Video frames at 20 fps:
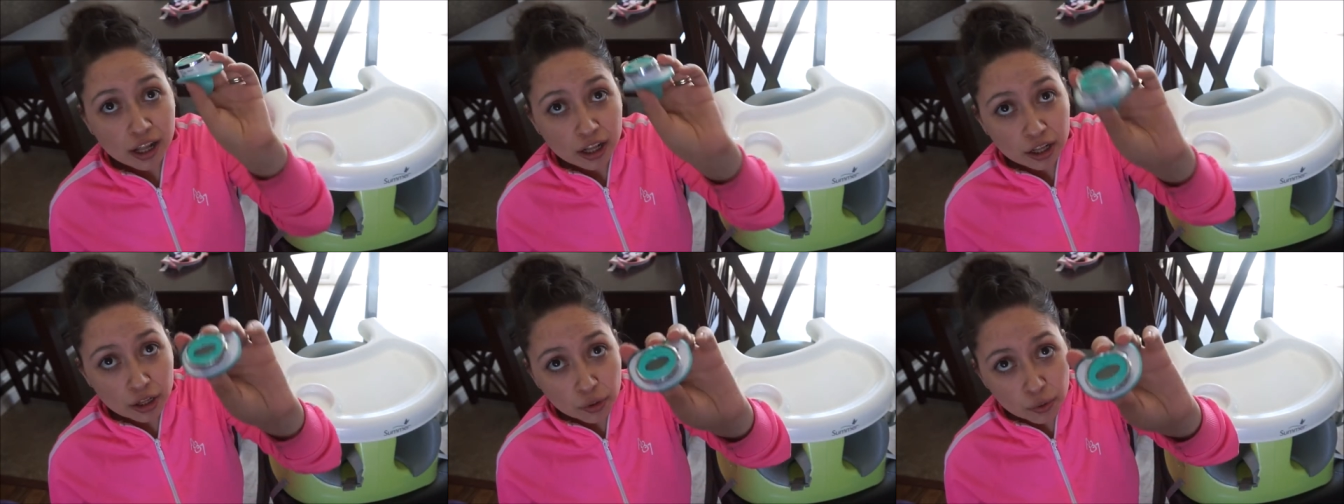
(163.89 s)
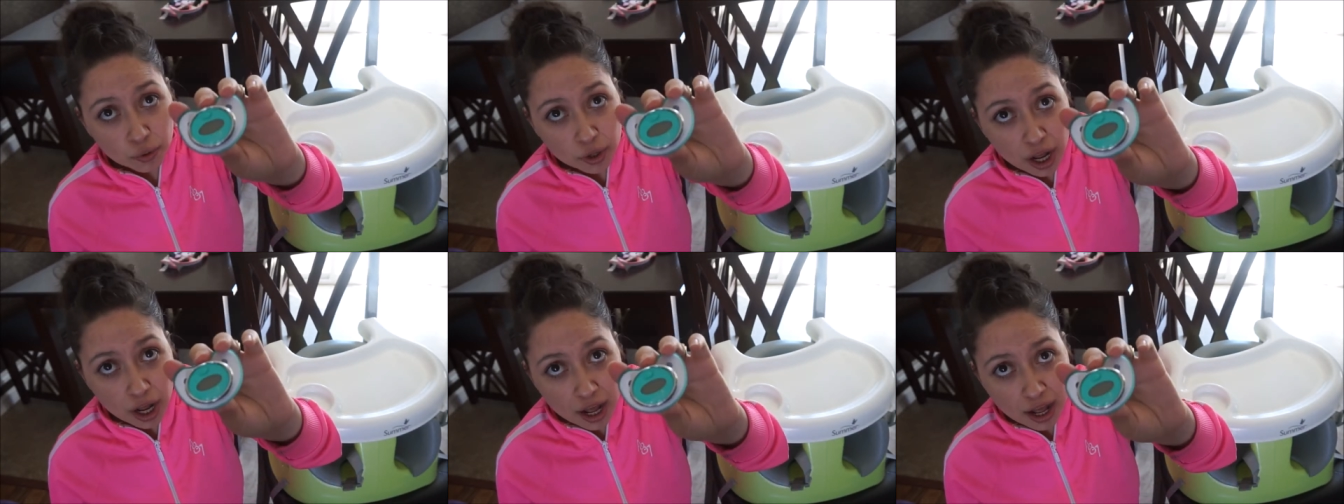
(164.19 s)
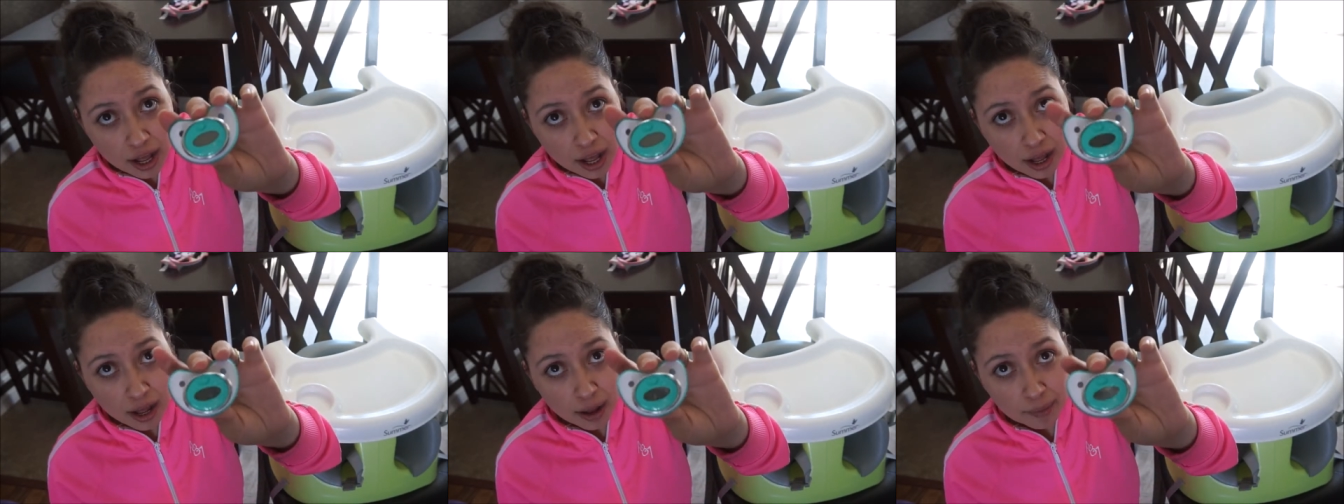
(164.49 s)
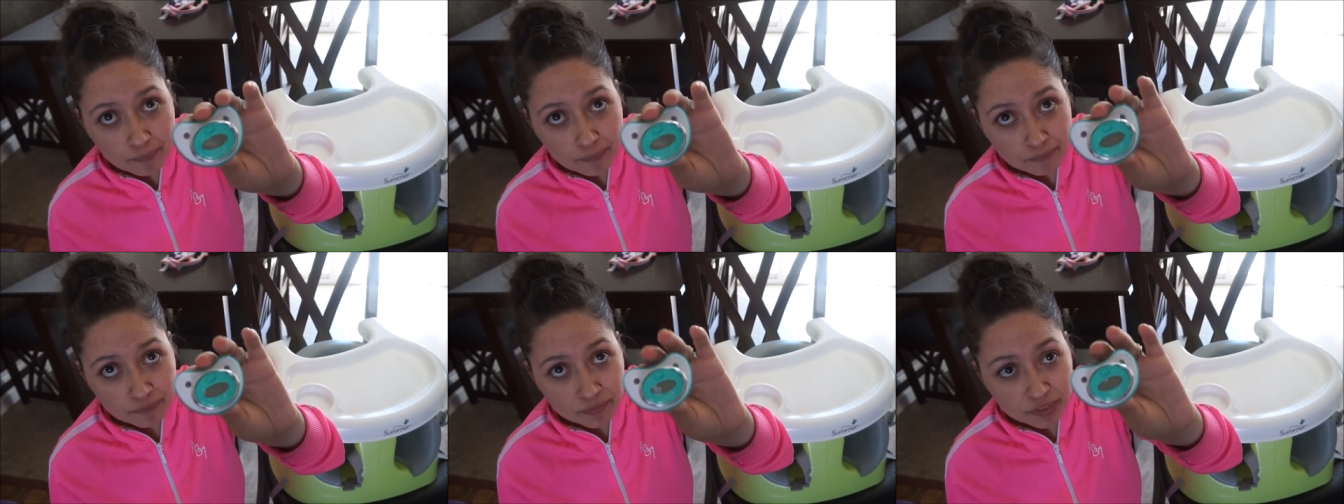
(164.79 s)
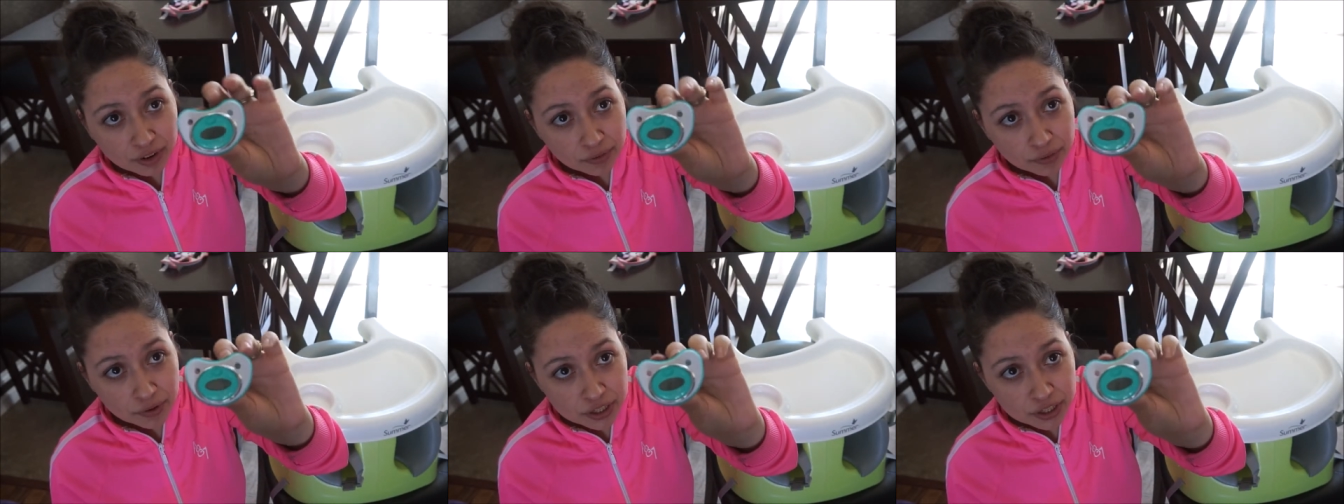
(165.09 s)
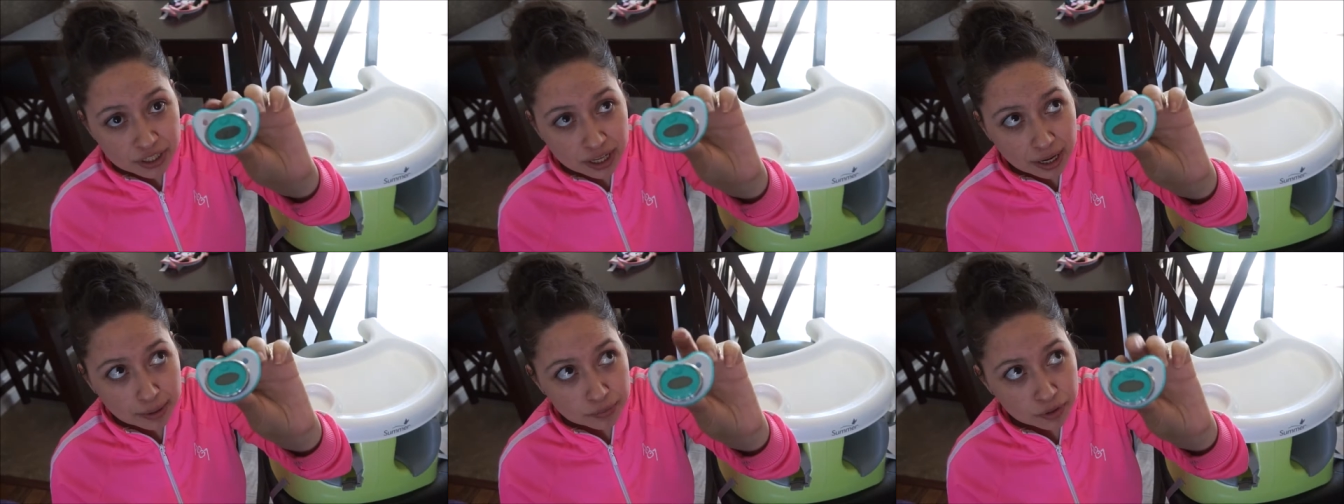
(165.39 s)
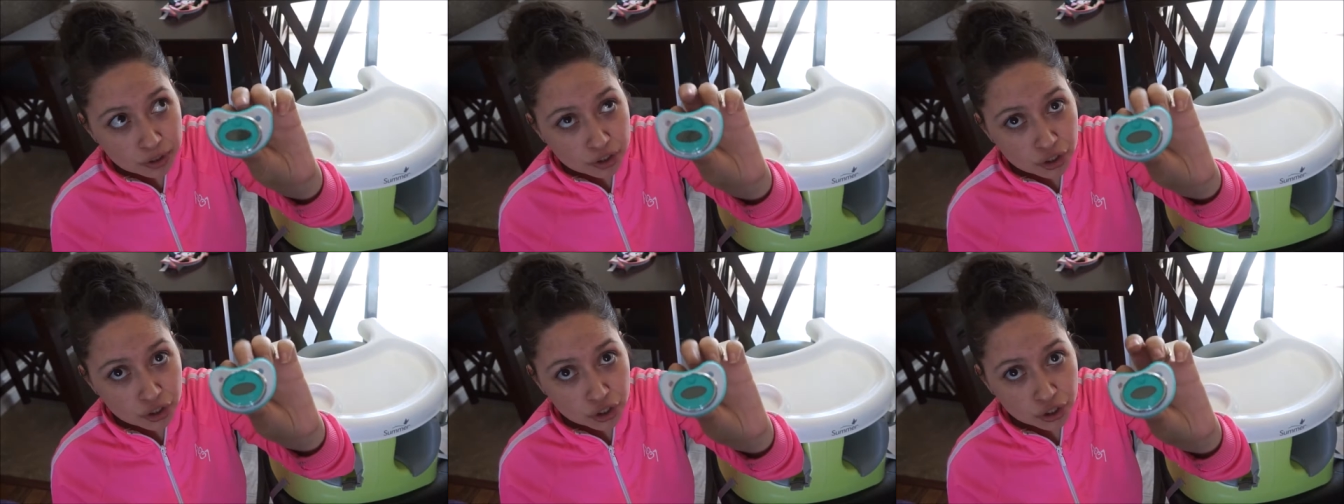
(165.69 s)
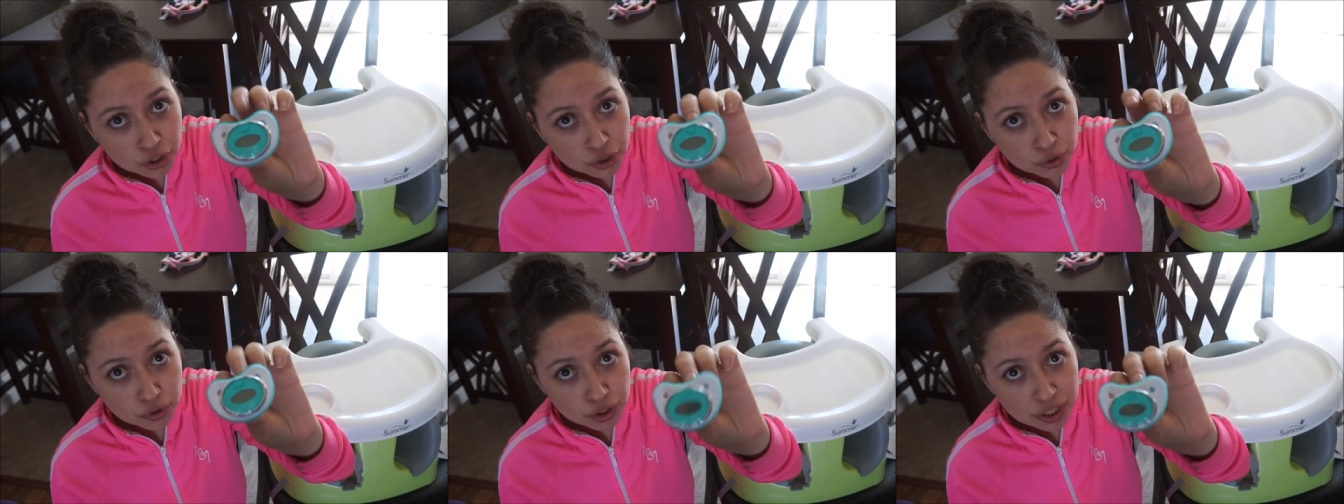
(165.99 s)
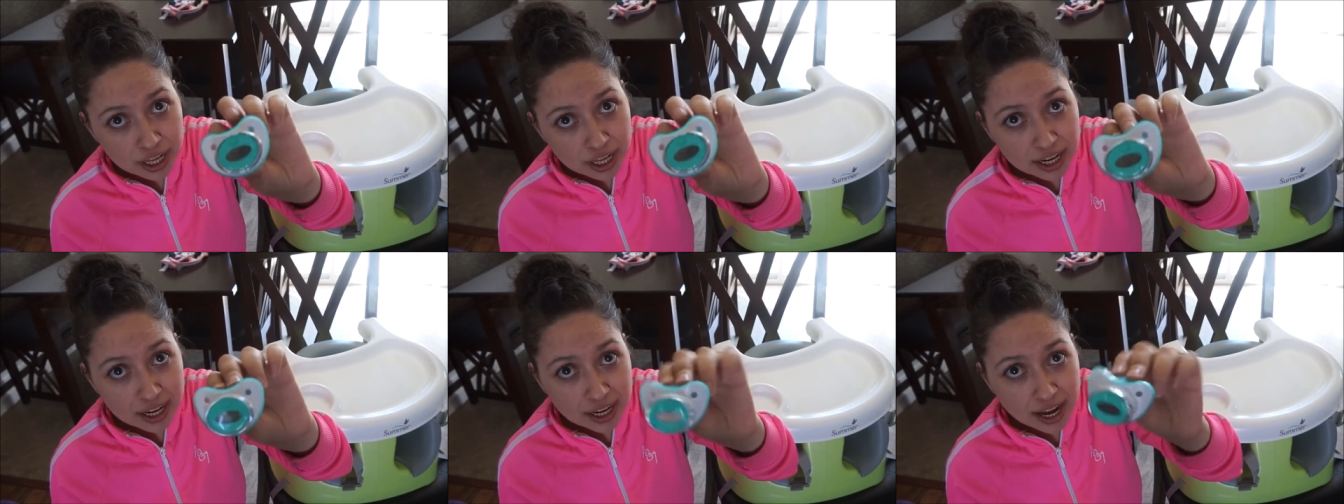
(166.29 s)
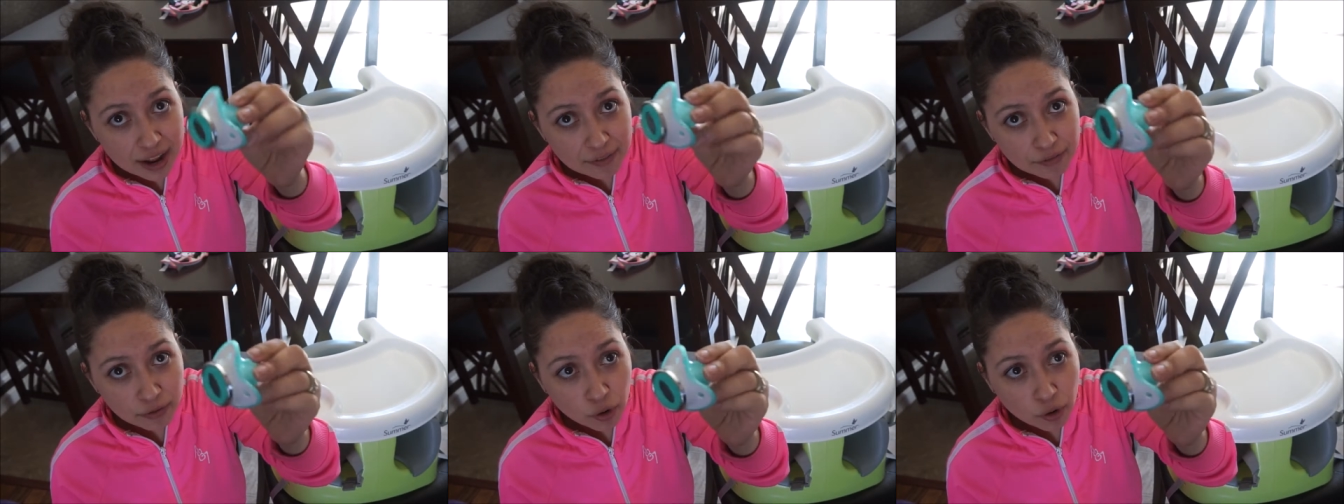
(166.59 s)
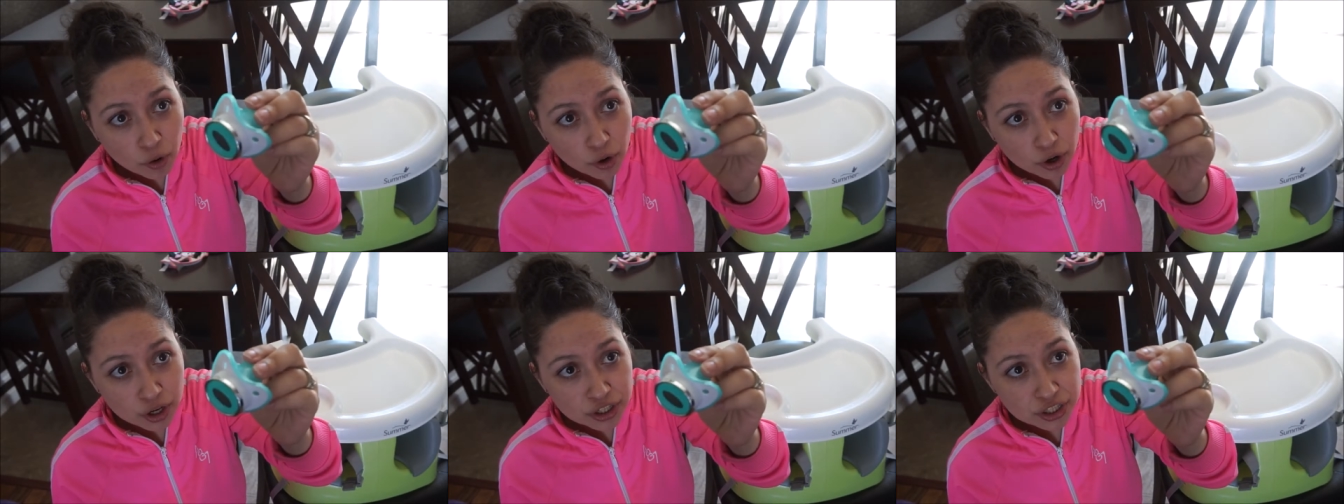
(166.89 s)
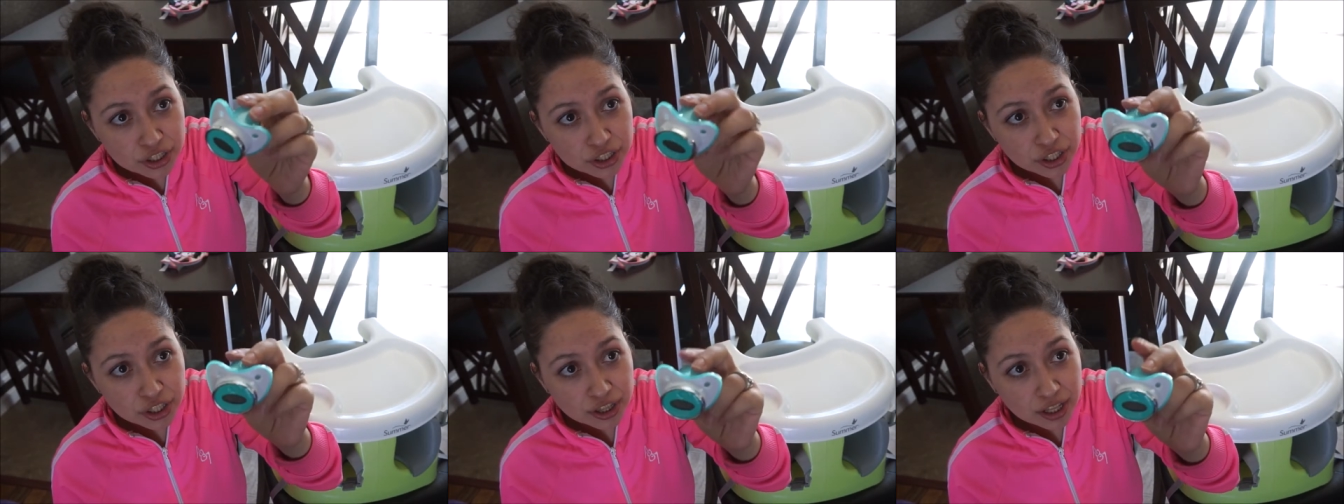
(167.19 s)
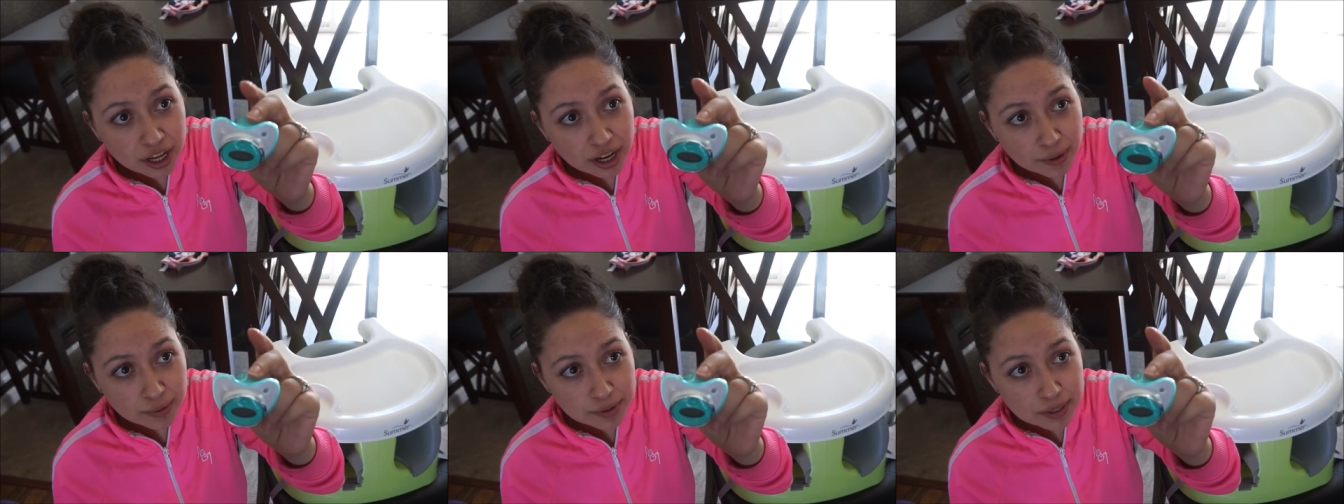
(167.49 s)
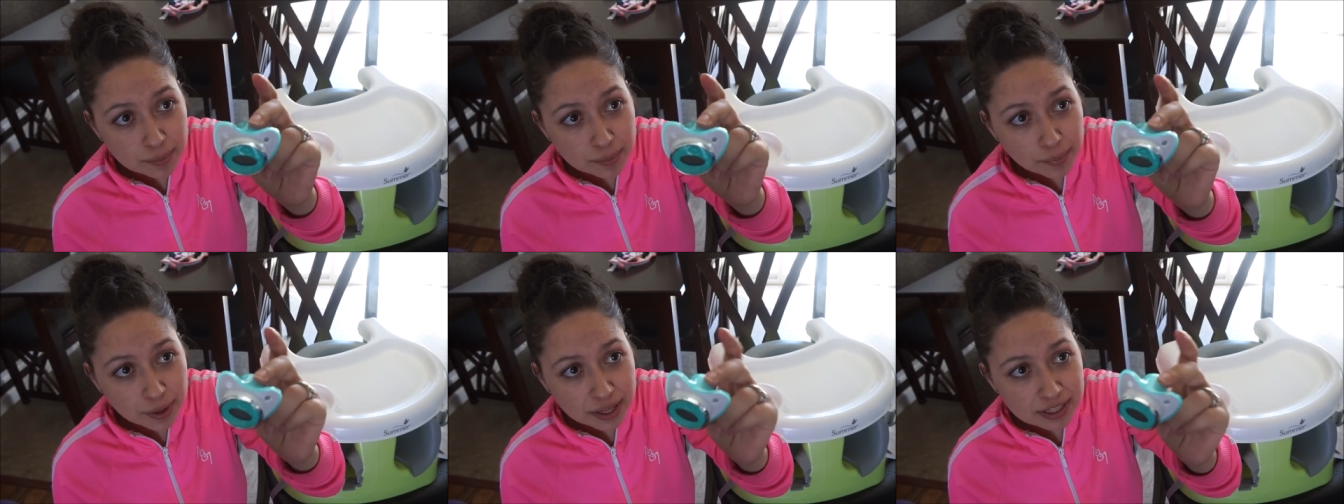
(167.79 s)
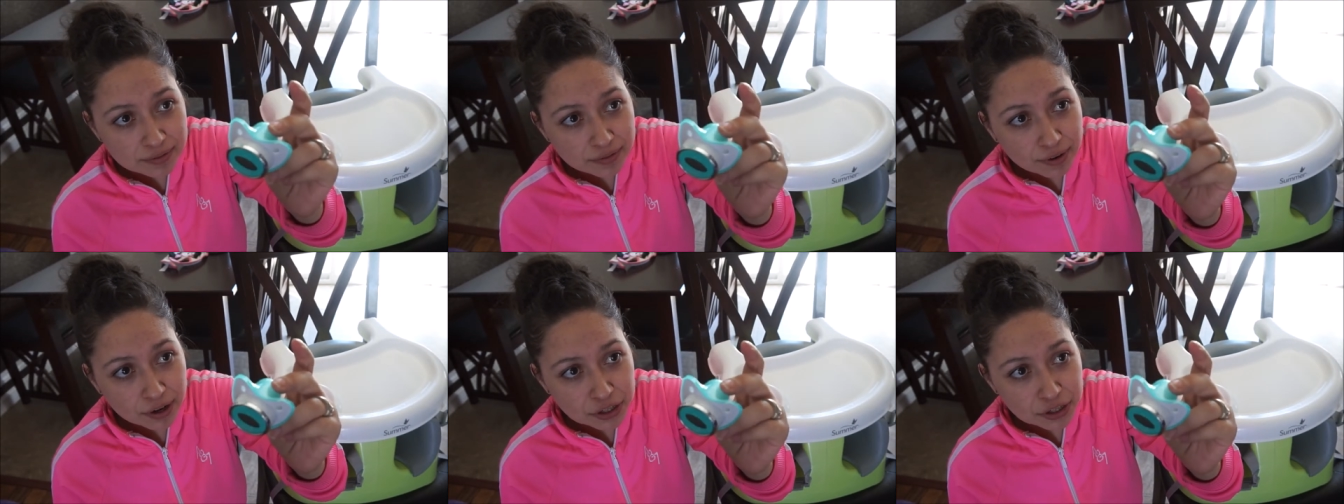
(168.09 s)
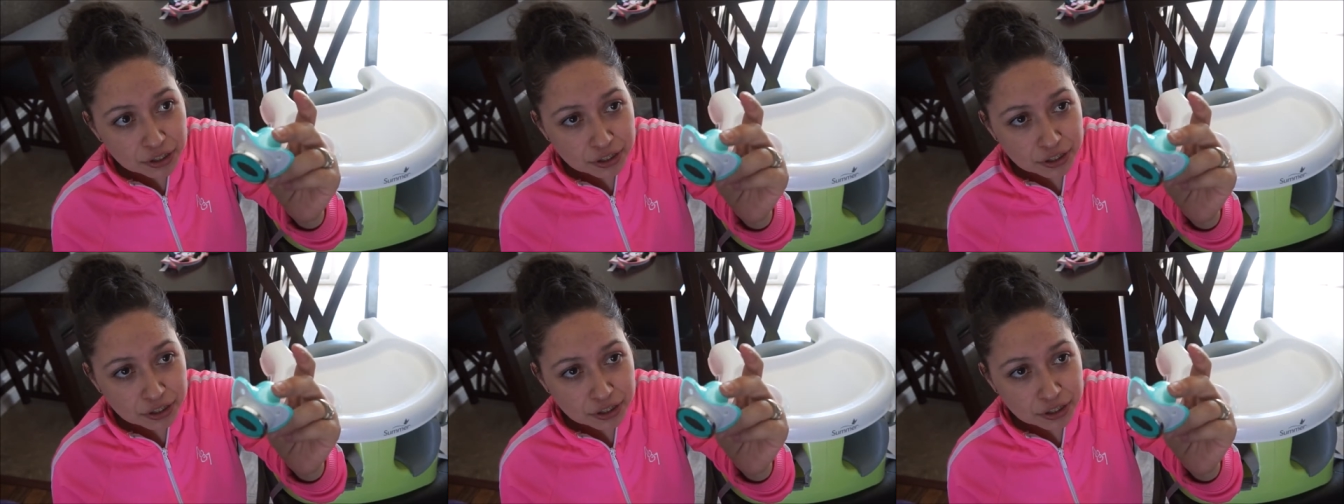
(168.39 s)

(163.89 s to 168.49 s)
Luna, um, the first time she used it, of course, she thought it was a pacifier.